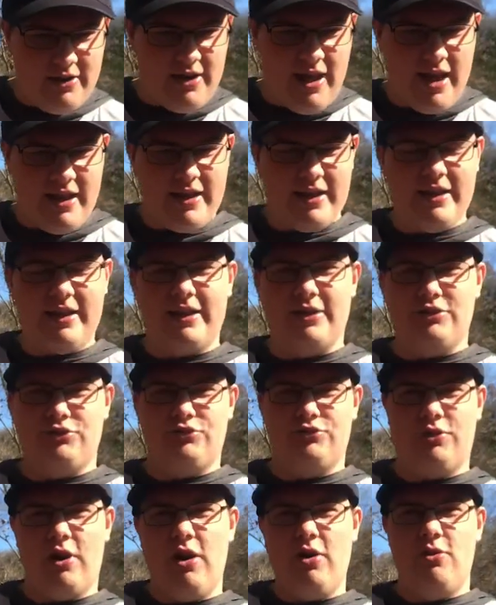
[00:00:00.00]
I can
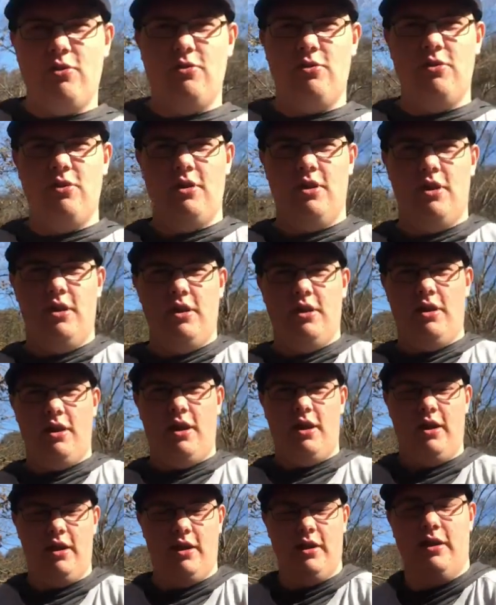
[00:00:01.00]
control
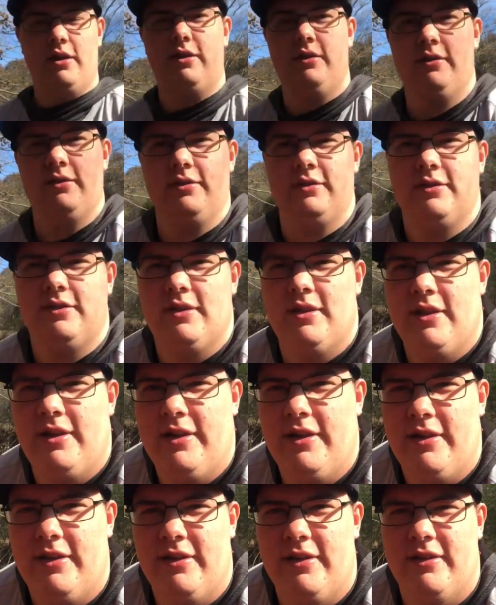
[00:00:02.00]
uh,
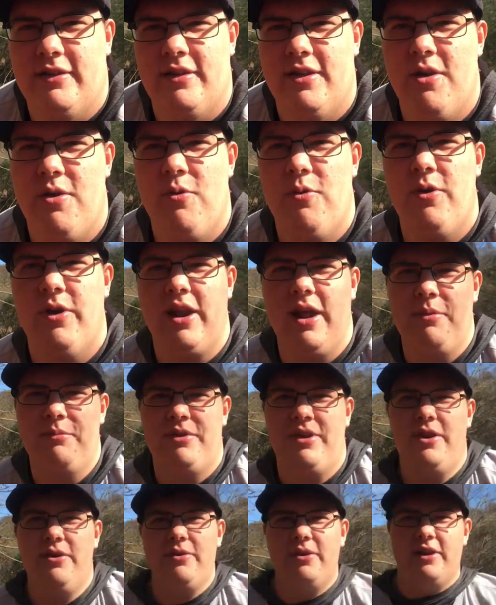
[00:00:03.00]
what I'm
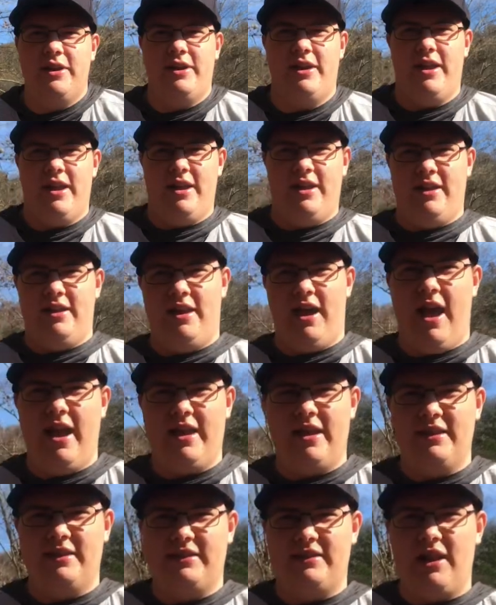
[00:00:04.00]
doing and I
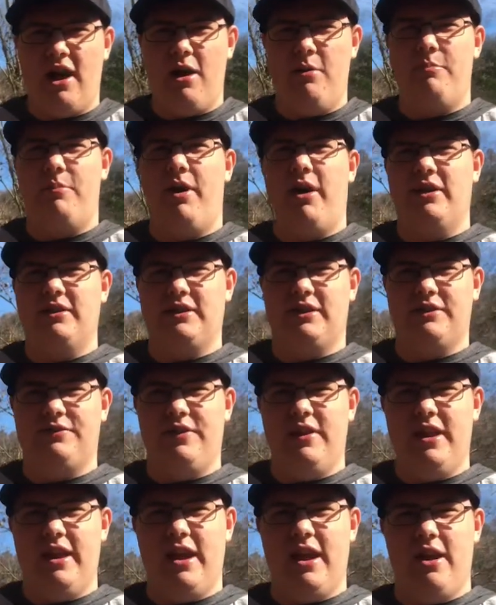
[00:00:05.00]
can stop and pause this
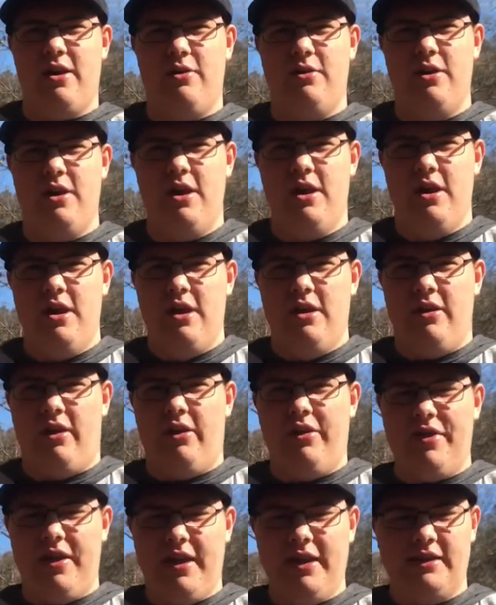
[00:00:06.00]
video. The
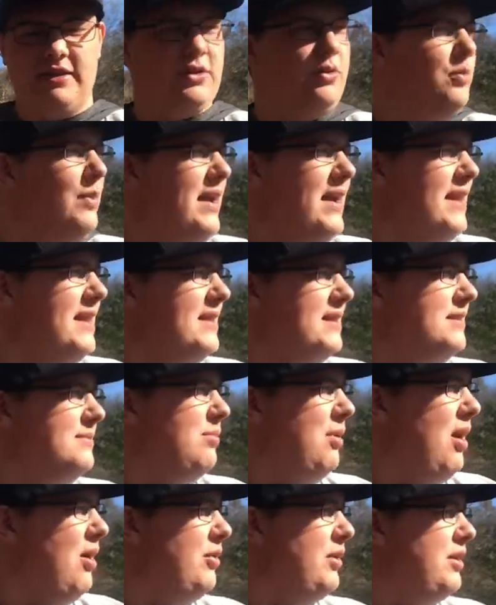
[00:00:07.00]
only thing is the wind is
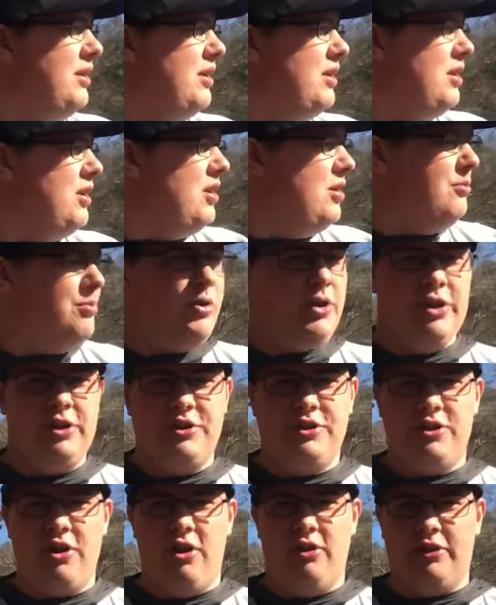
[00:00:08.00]
blowing pretty
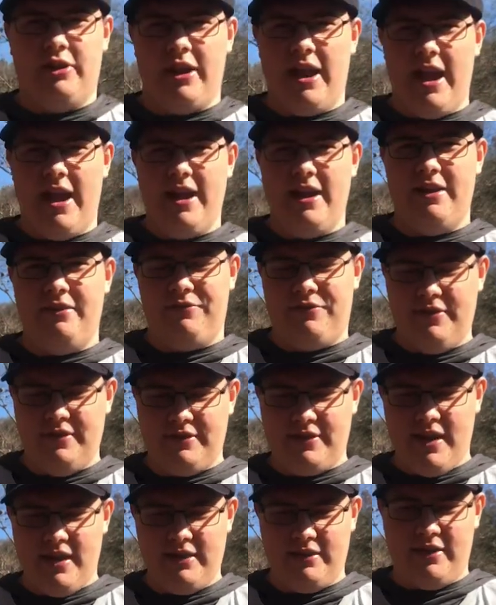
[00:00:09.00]
strong today and if this
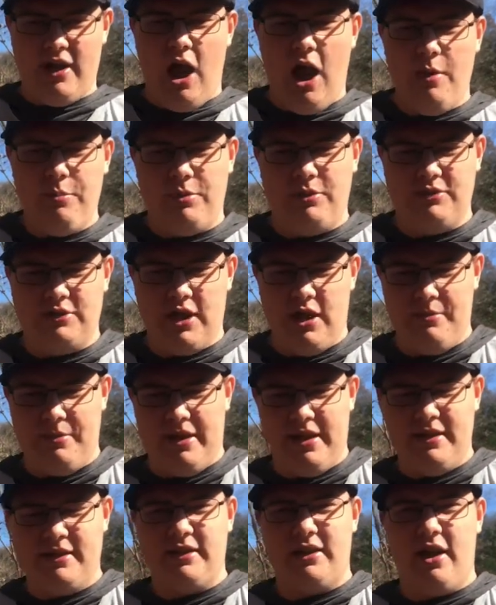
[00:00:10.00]
thing topples on me,
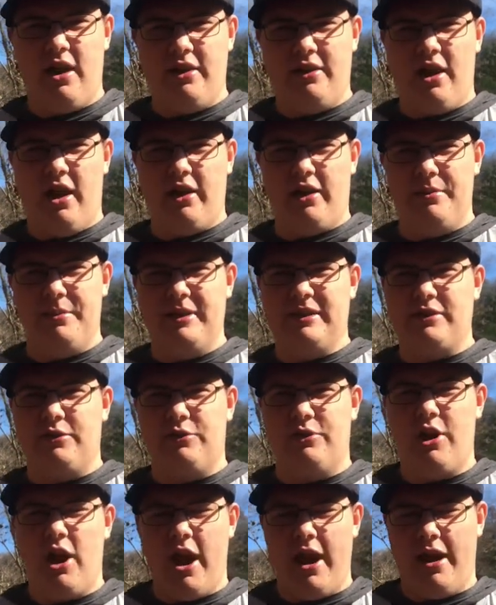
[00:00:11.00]
it's not, going to be so
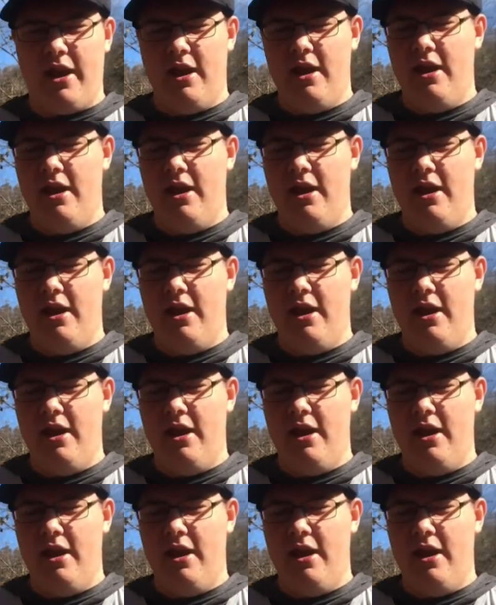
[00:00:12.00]
great.